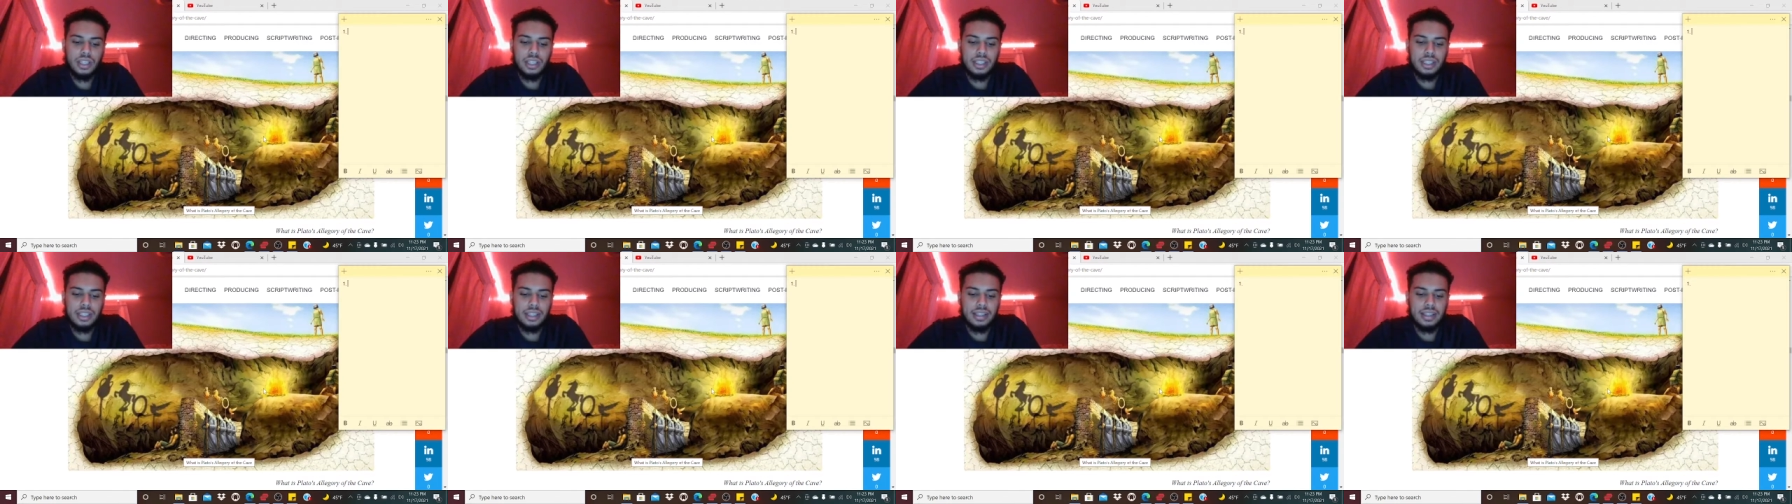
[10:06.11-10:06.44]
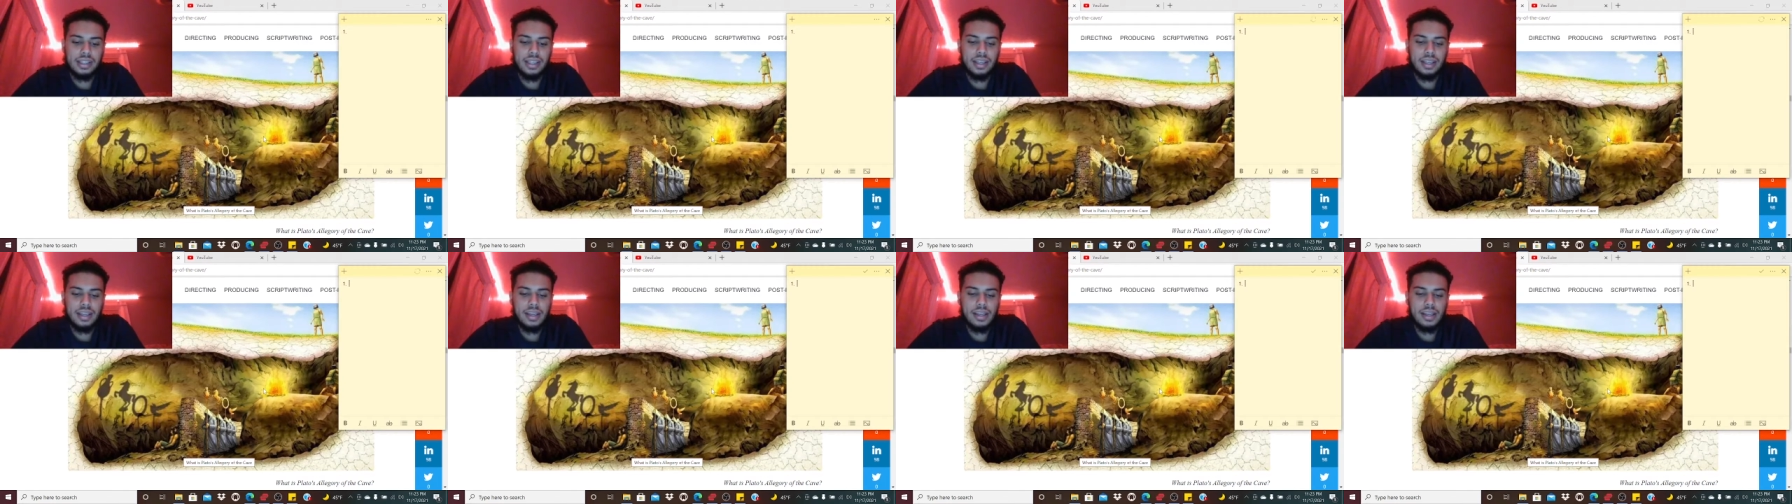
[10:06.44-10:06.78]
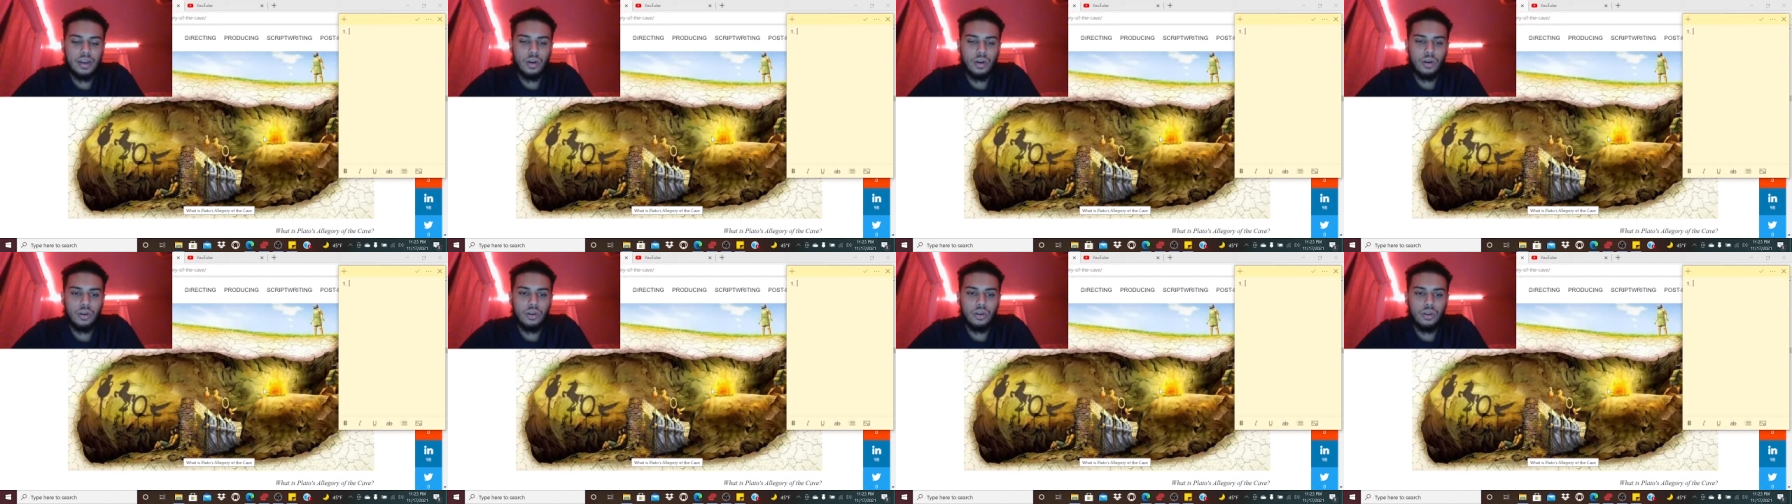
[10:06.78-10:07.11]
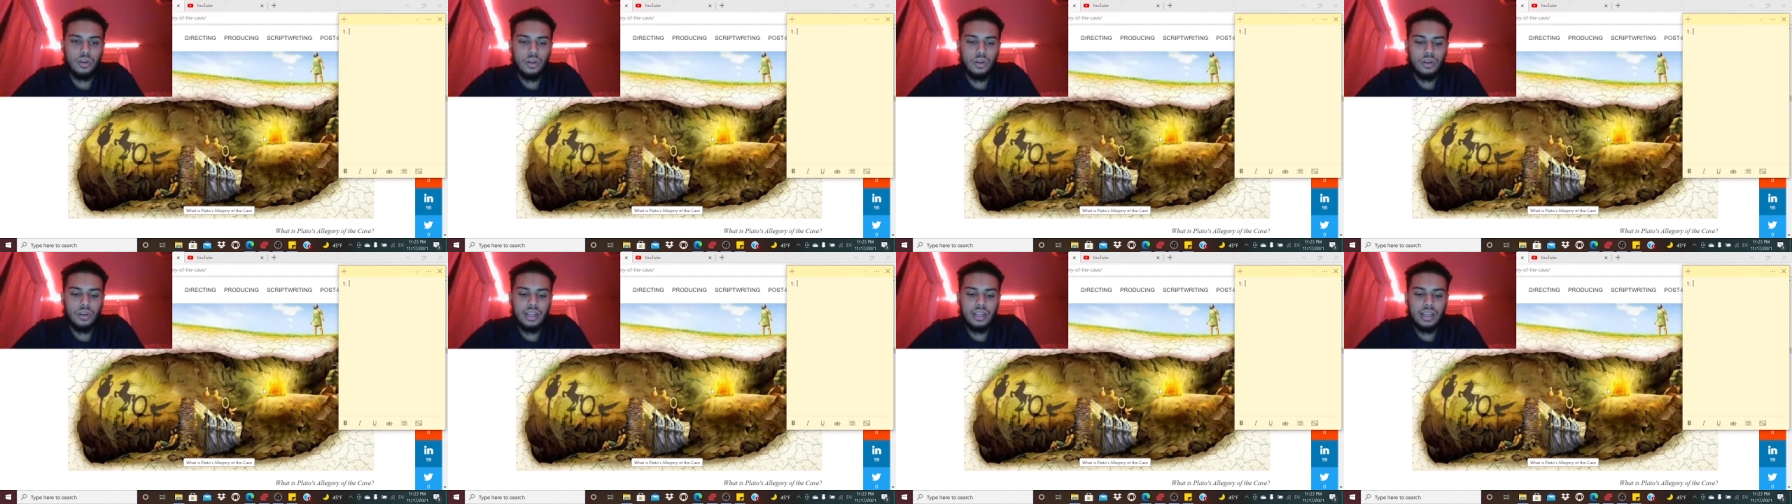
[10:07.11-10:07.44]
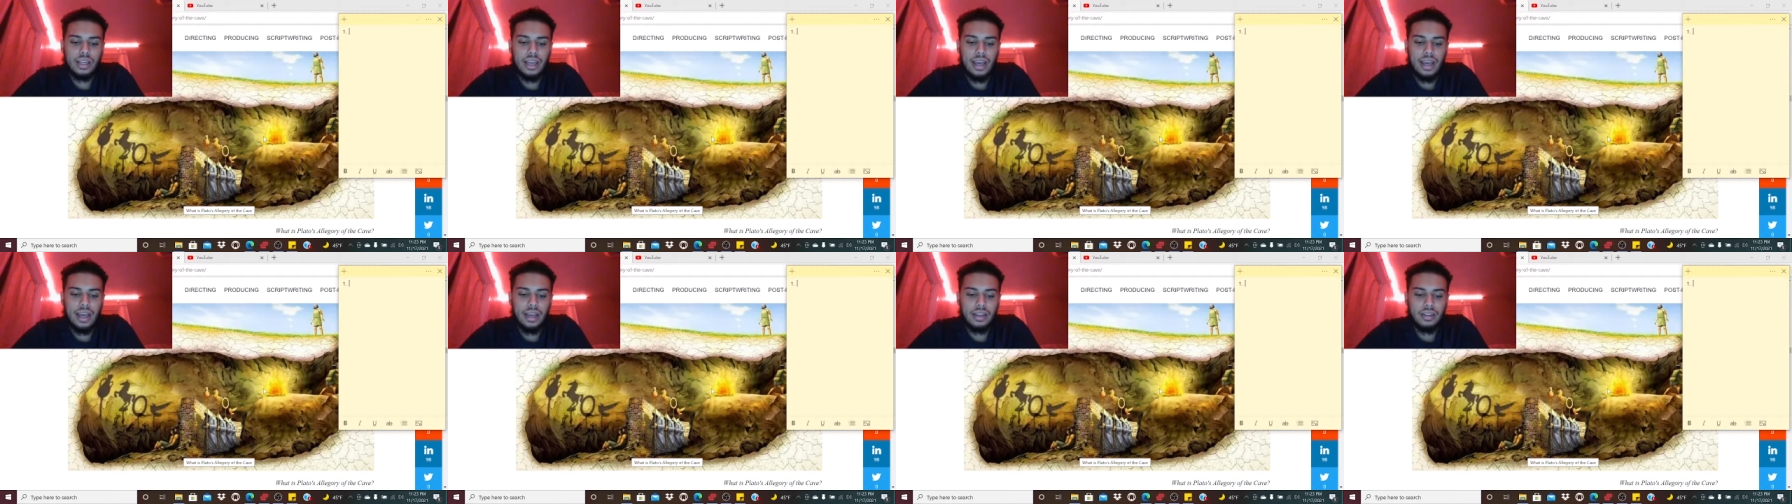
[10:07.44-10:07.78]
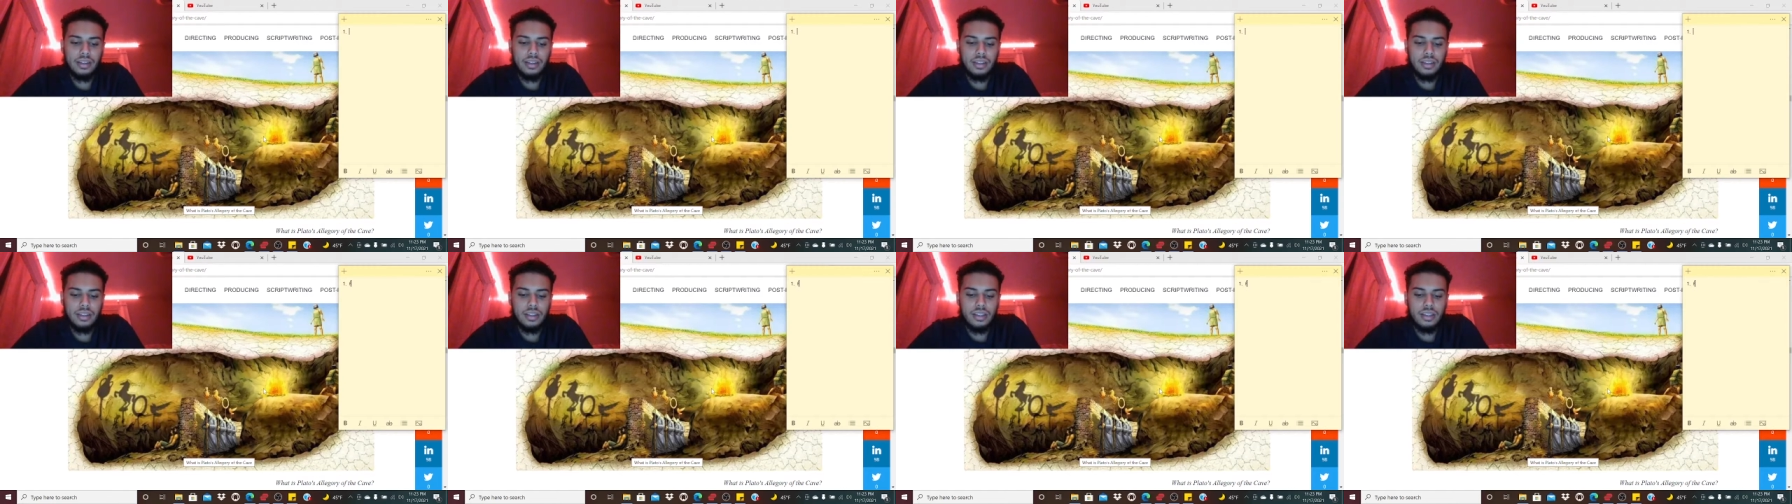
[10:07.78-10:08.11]
they are looking at
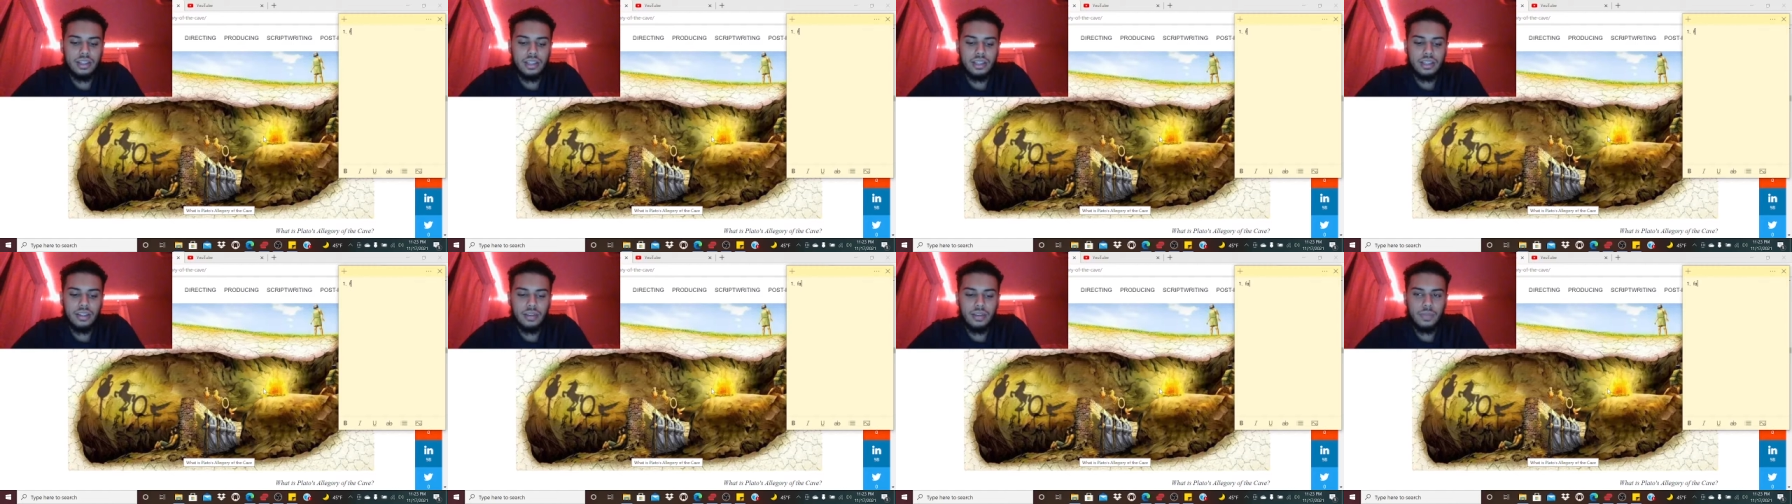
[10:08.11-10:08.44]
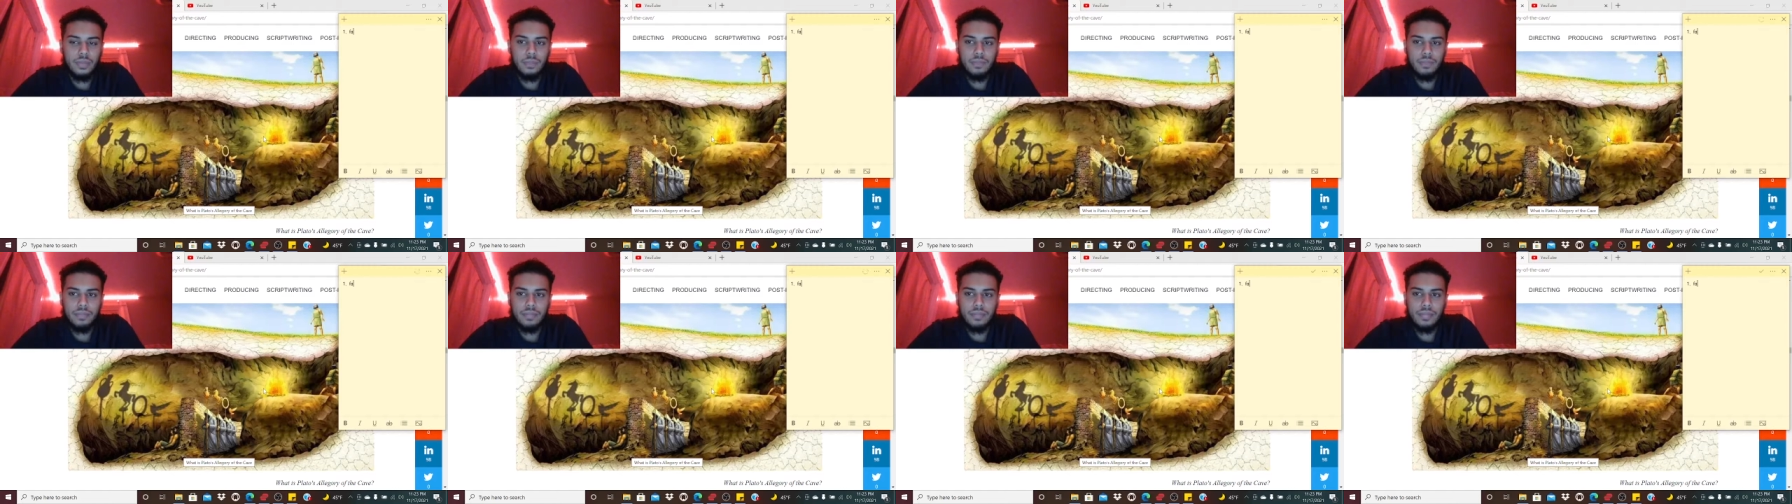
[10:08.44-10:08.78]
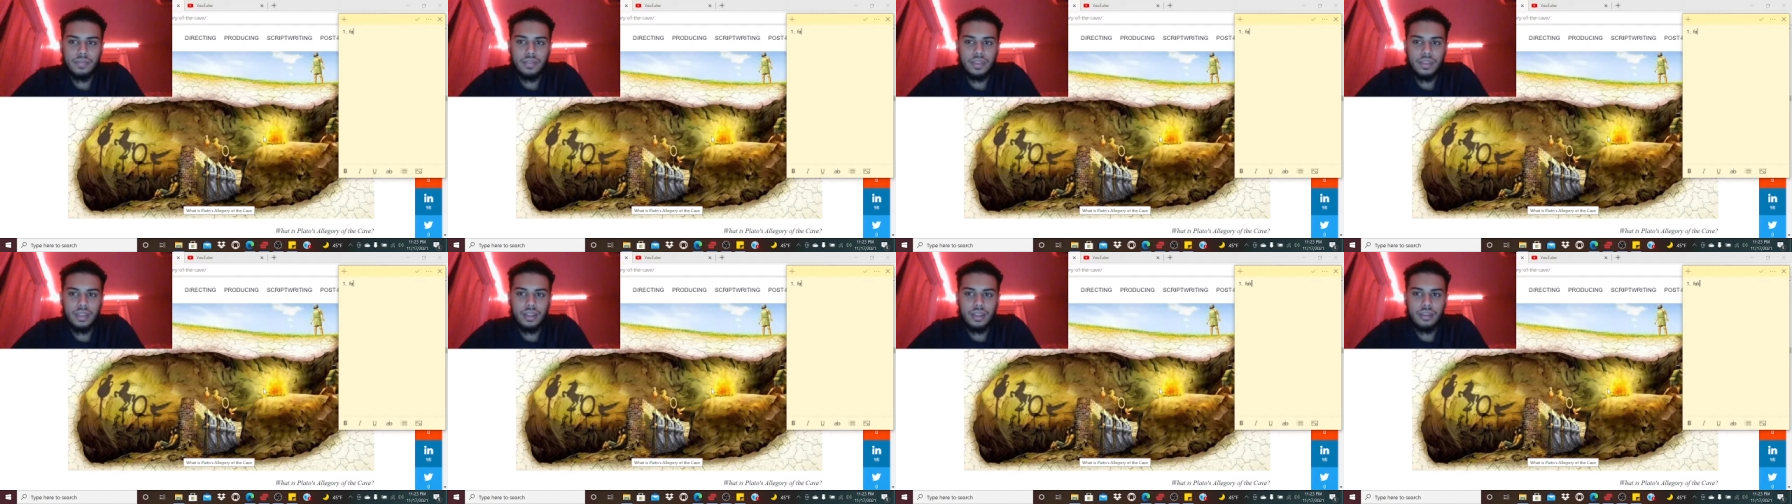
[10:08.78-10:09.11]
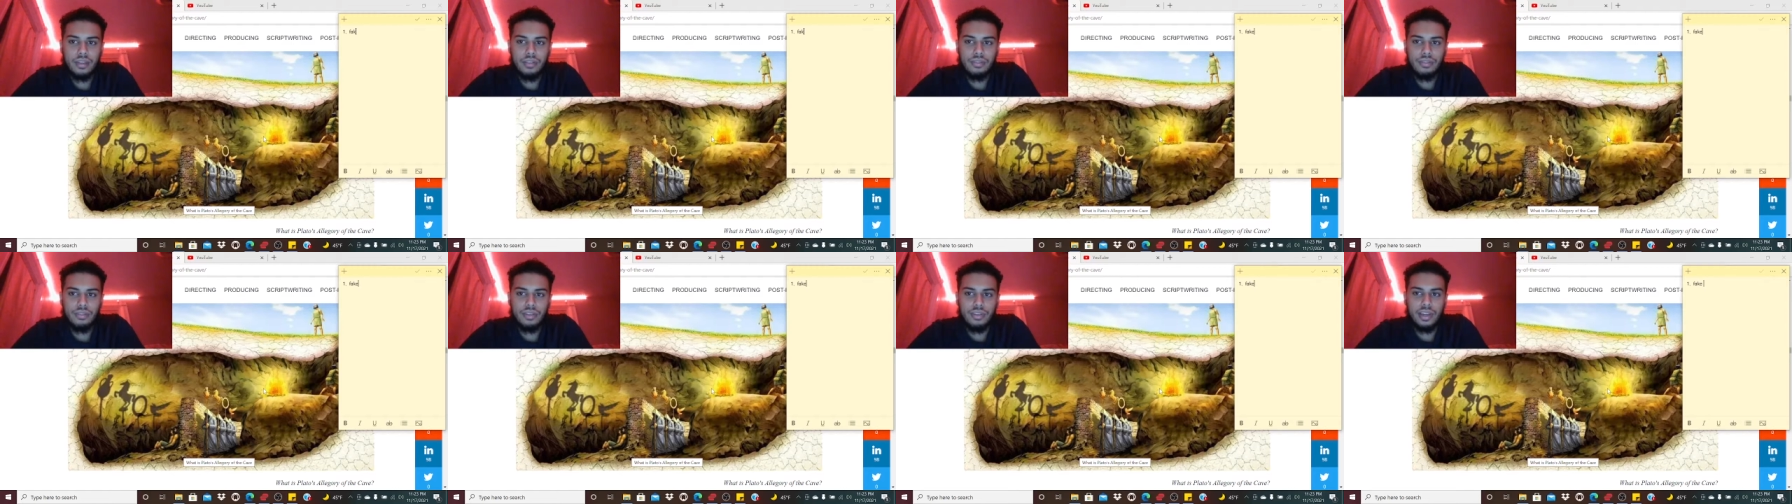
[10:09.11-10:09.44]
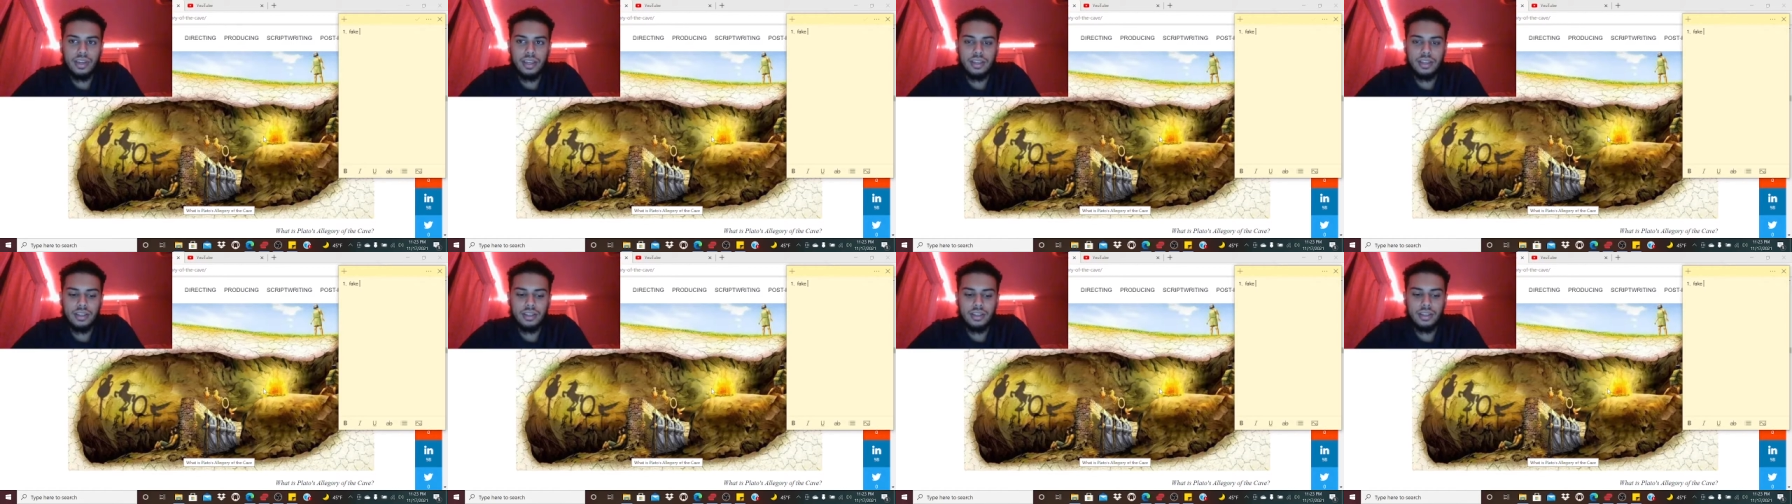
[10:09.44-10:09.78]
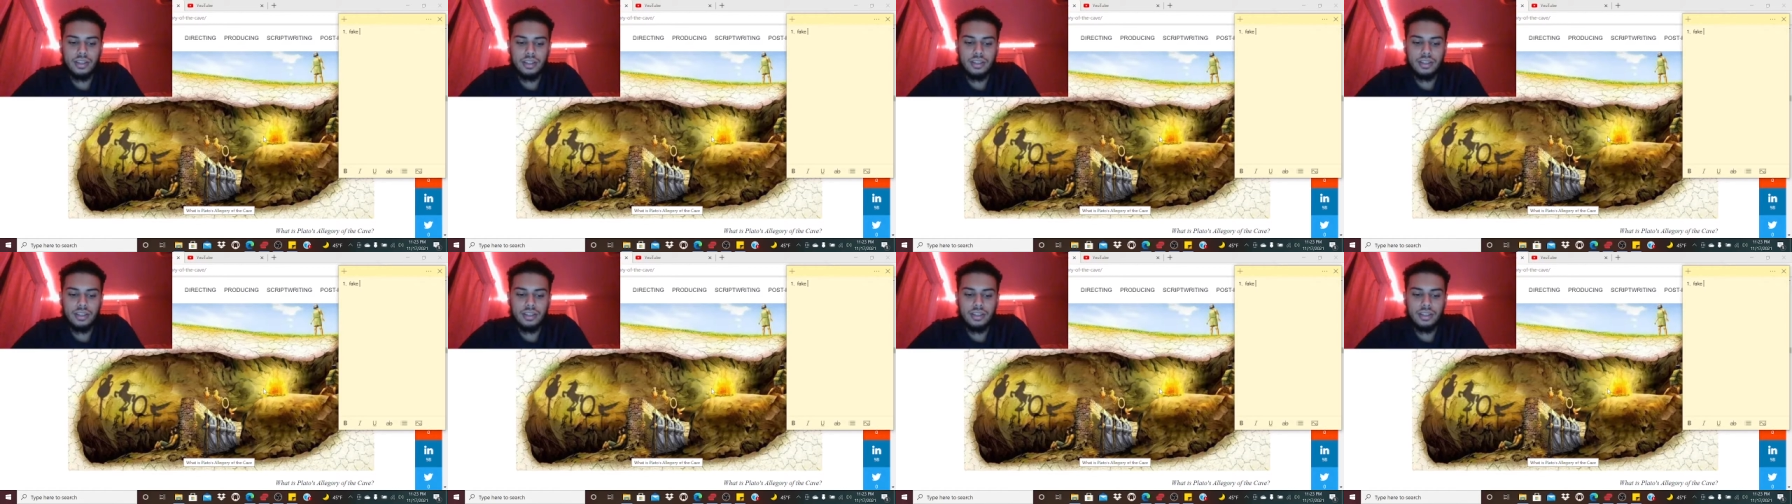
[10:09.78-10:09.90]
the fake